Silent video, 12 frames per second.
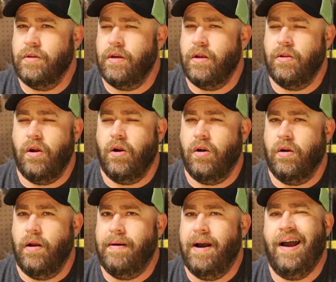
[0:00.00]
or
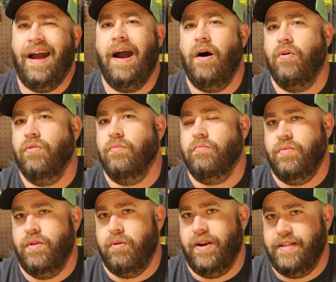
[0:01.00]
about how
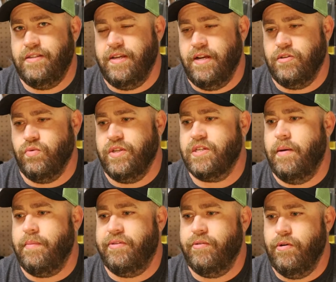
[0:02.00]
the braid sounds when it's
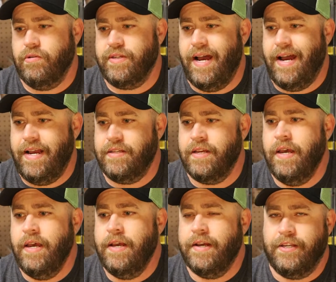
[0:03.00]
coming through those eyes,
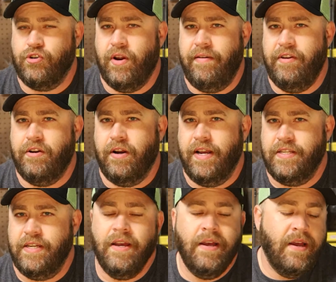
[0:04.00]
can drive you crazy.